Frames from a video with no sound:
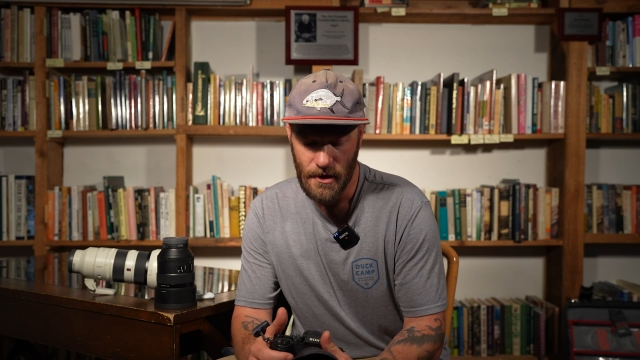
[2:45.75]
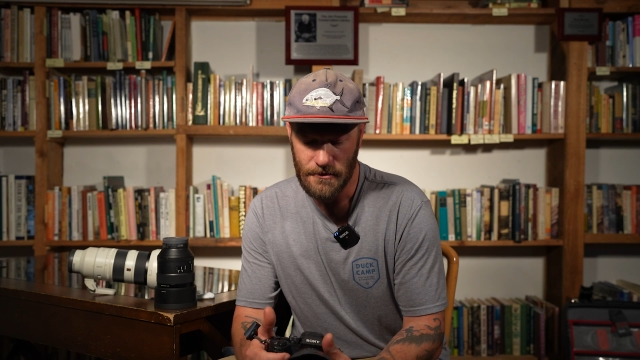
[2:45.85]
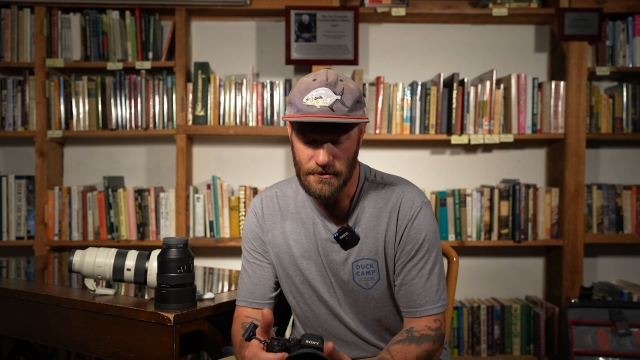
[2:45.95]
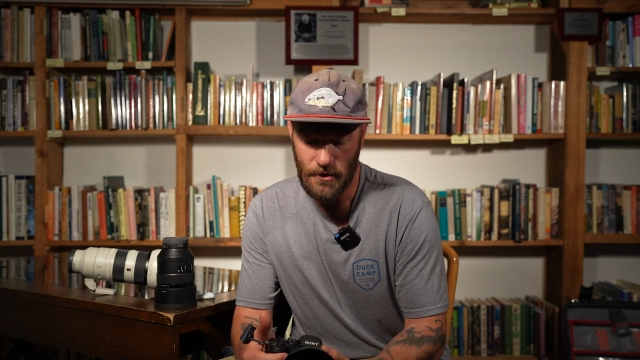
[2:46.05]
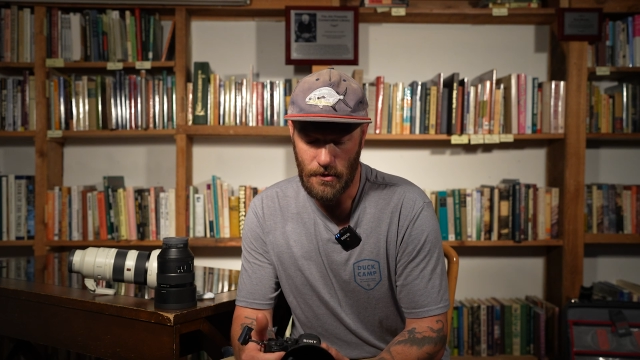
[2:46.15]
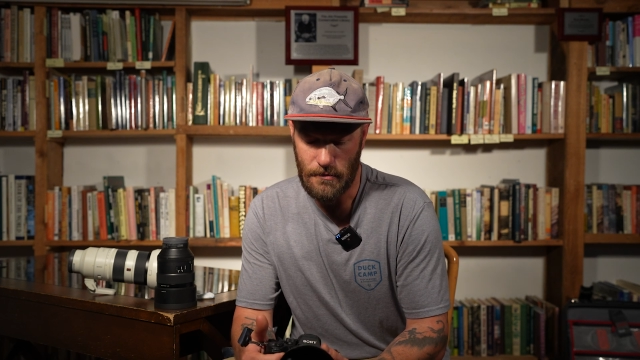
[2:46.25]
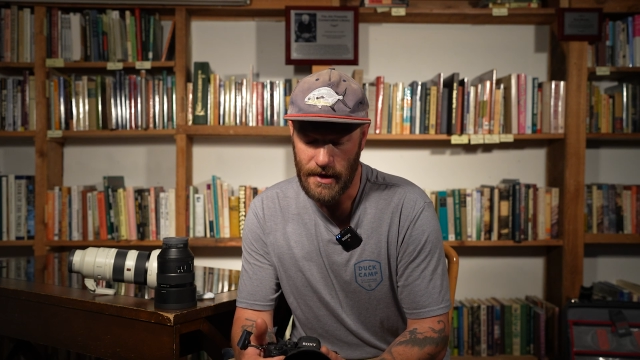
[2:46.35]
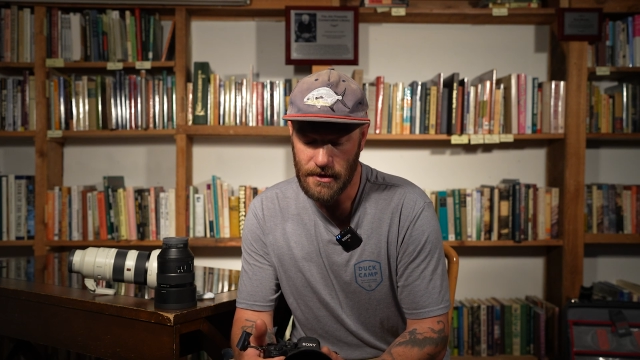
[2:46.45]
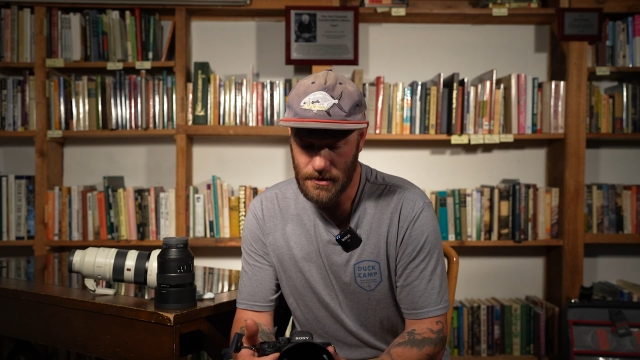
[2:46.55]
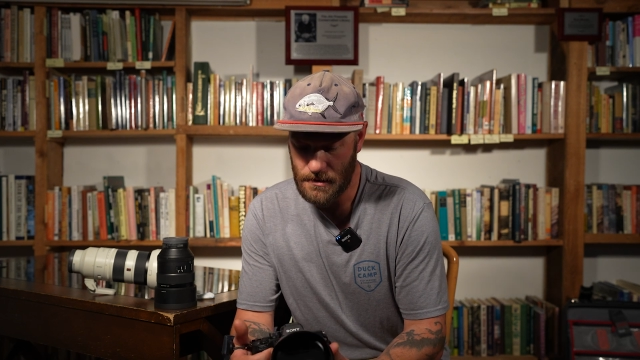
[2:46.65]
So
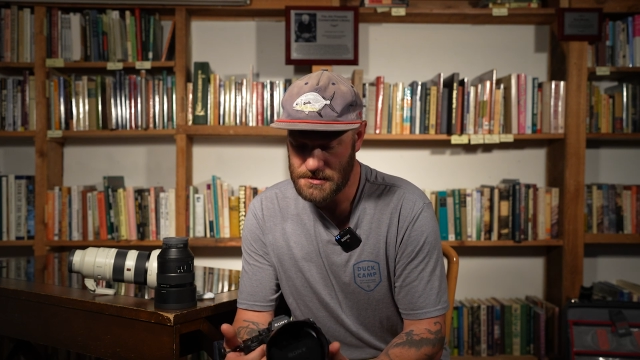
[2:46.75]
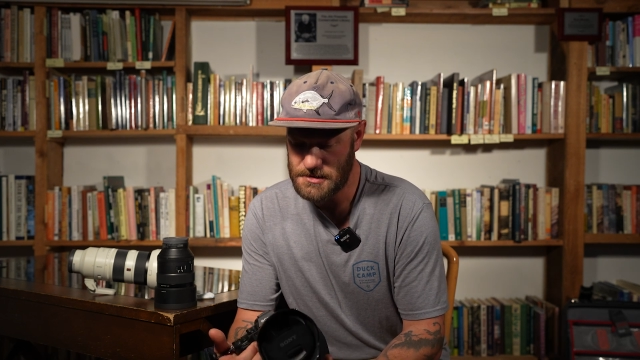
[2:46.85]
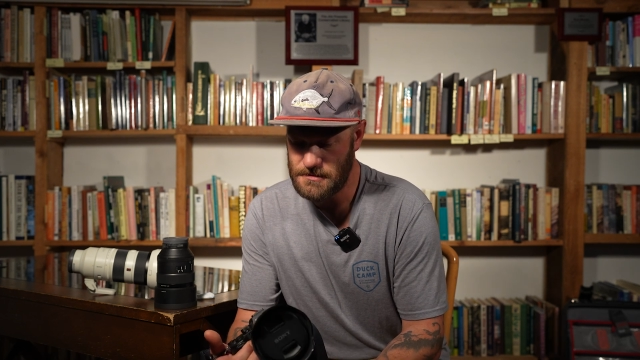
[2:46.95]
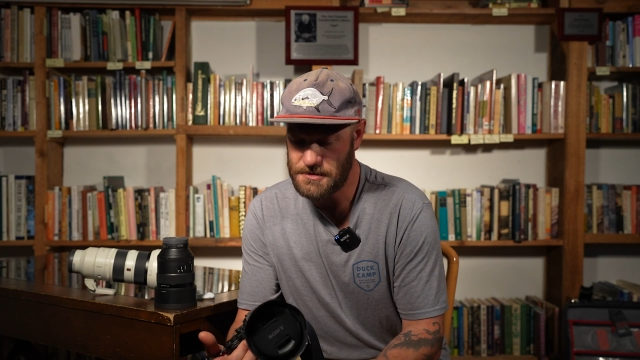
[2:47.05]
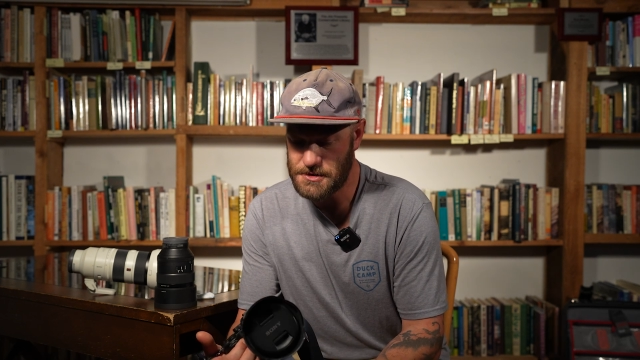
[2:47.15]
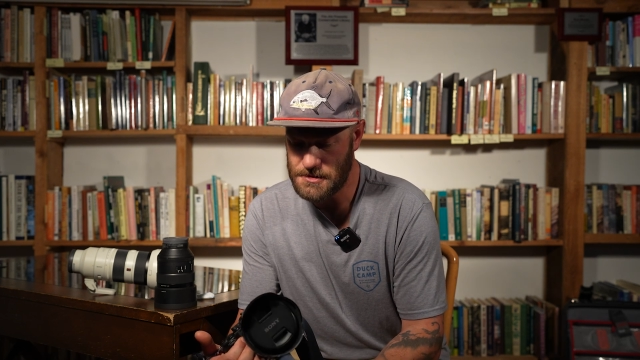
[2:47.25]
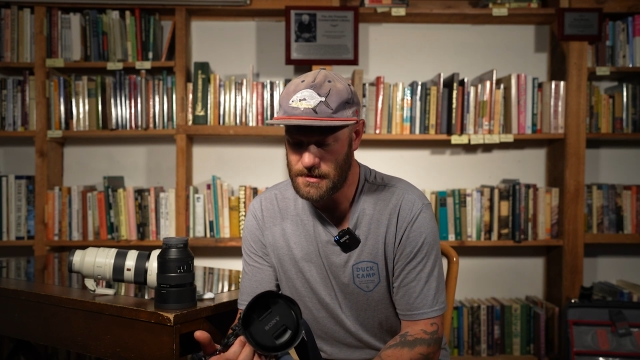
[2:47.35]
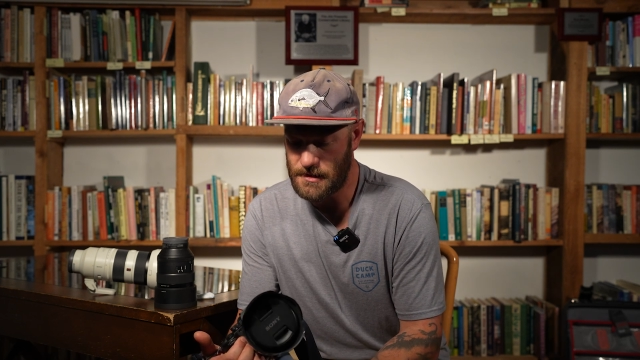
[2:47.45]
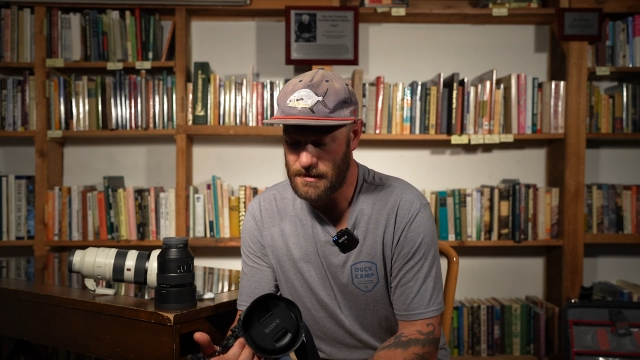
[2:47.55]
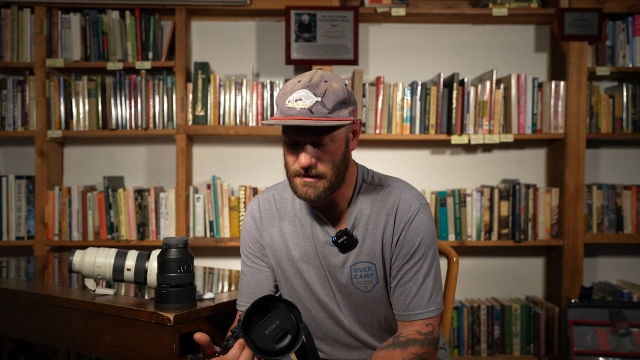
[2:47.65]
my go-to
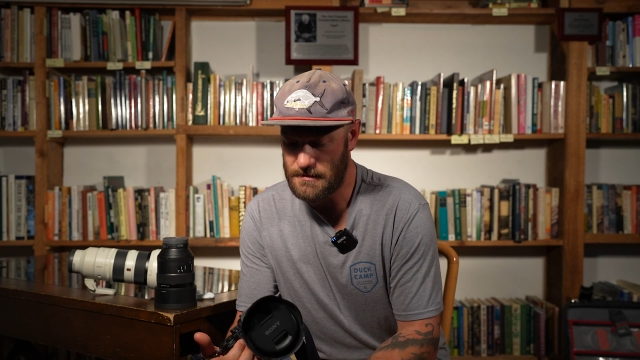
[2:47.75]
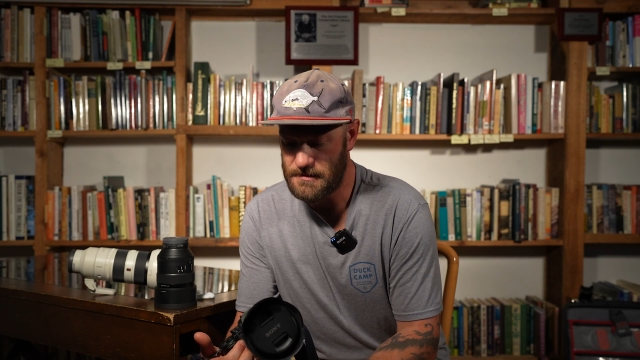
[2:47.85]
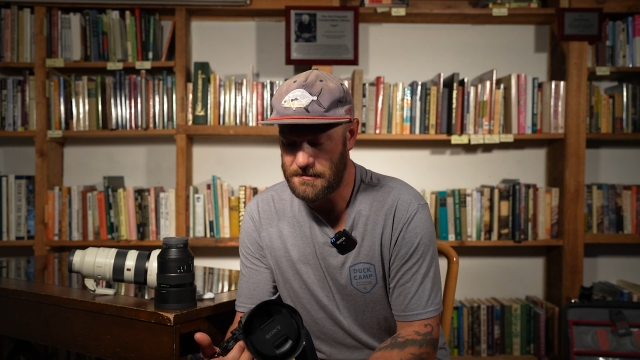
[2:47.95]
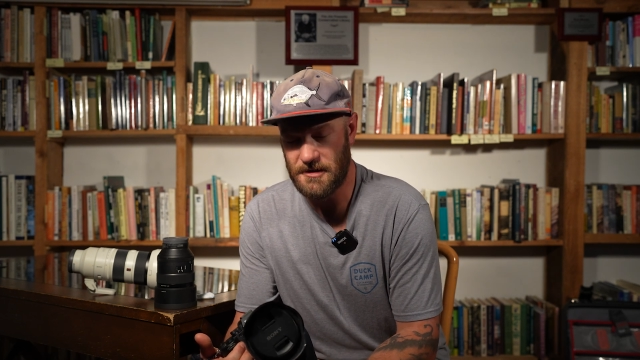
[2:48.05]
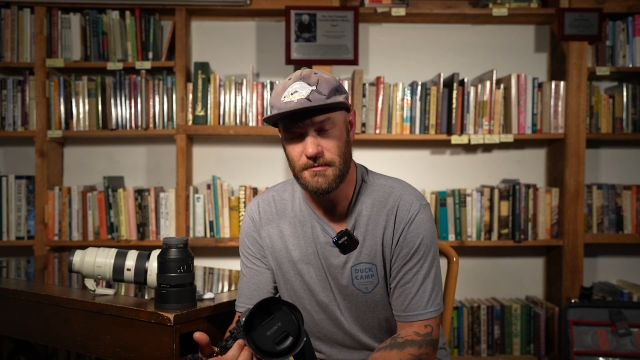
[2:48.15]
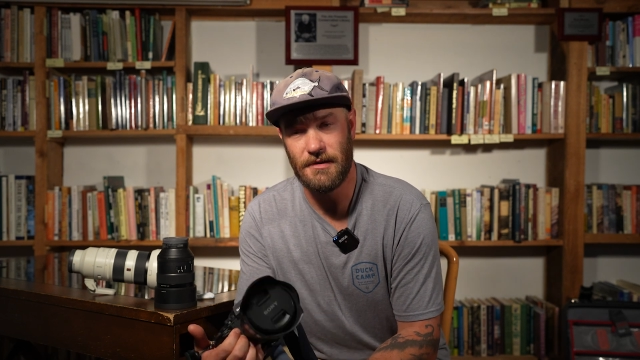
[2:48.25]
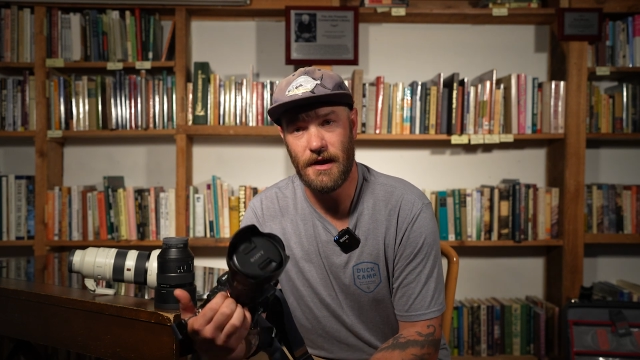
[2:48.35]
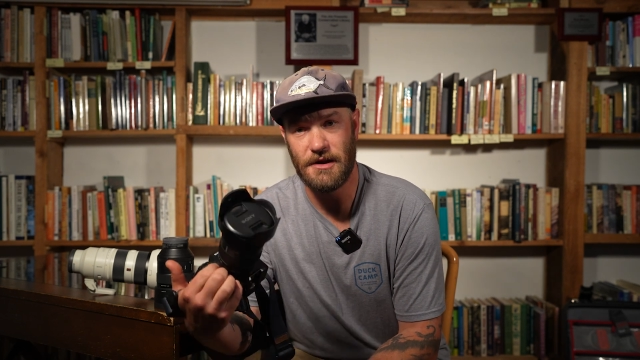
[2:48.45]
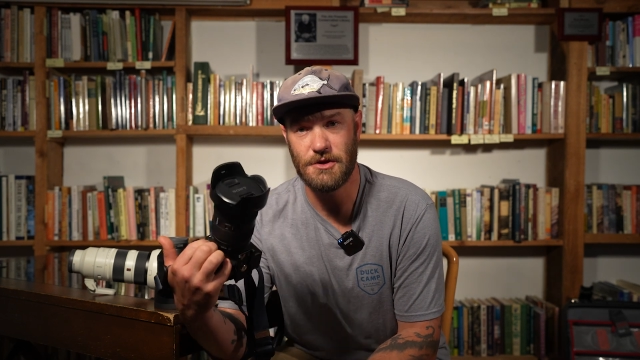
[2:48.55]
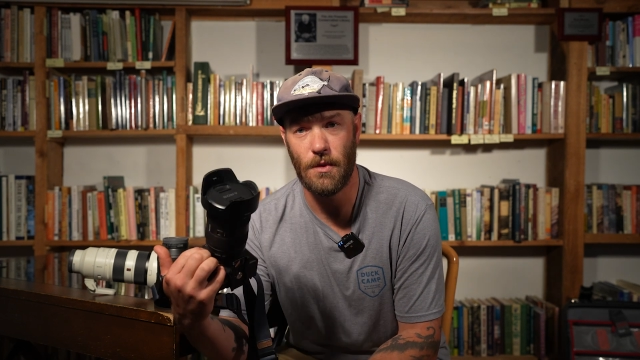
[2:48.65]
shooting lens seems to be
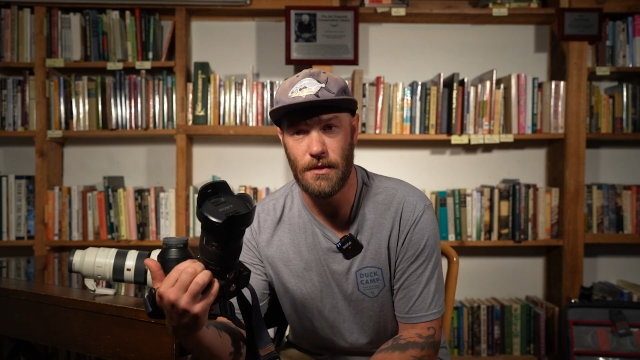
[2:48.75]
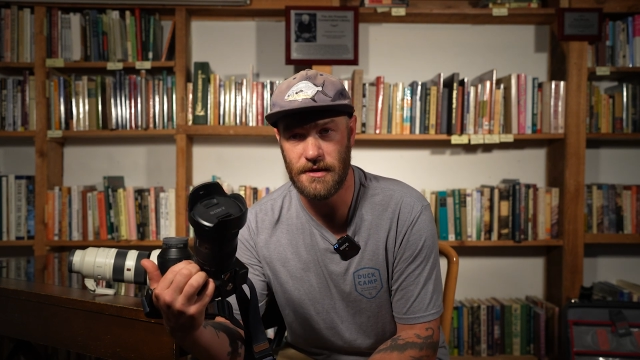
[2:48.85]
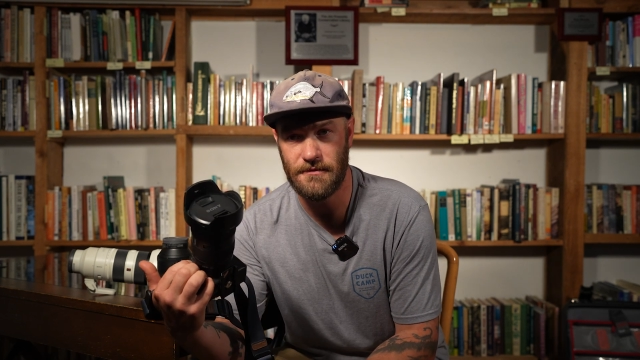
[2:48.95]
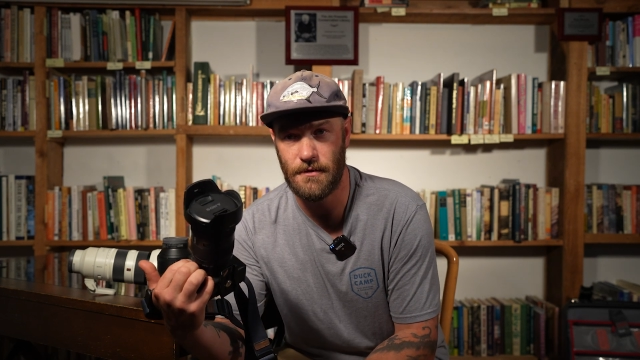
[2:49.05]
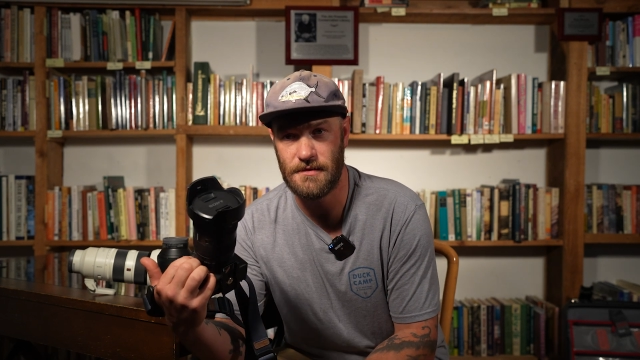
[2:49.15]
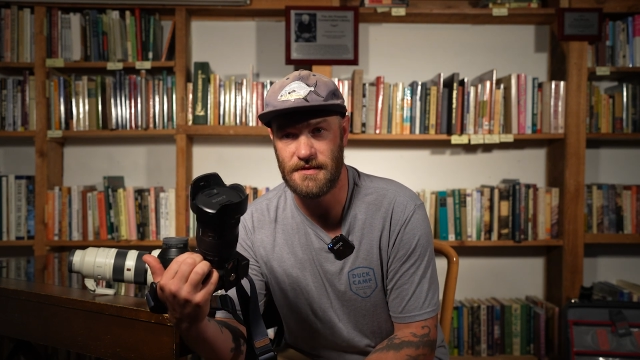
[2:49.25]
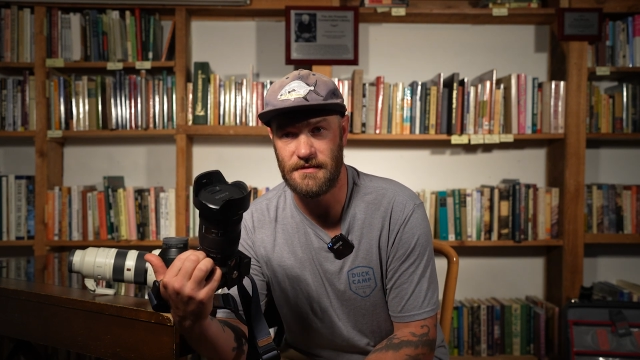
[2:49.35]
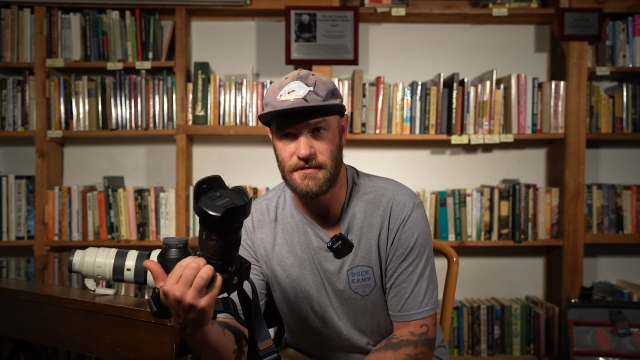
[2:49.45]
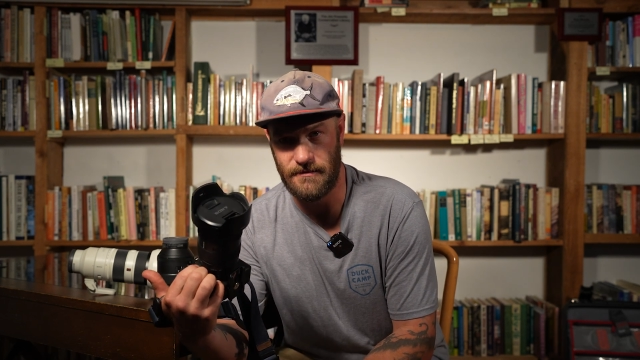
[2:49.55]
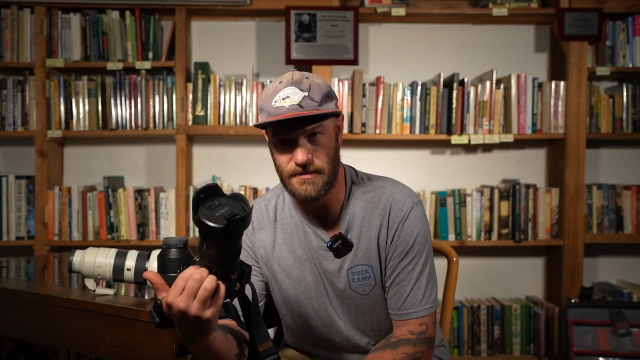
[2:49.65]
a 24 to
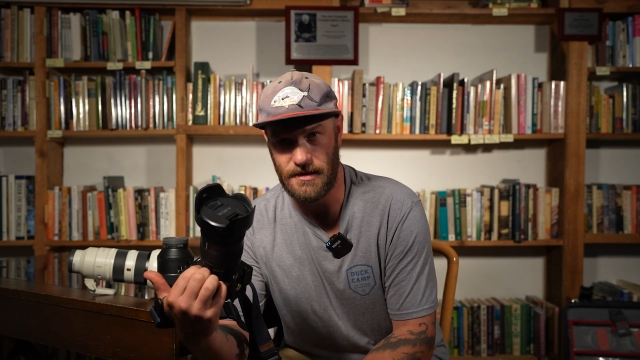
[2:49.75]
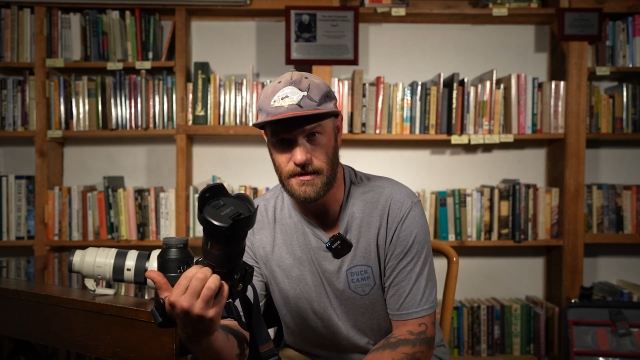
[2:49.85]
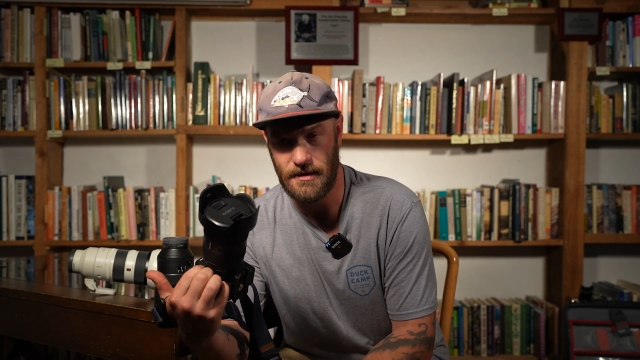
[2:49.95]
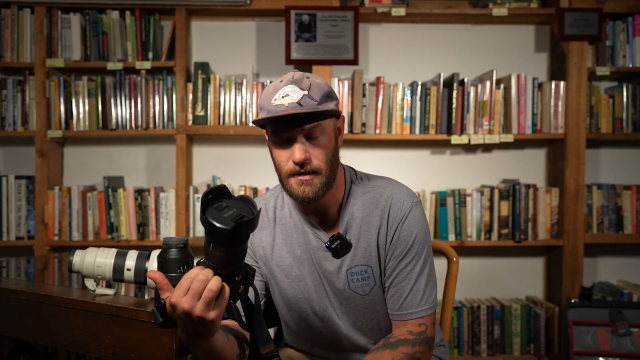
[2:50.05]
70.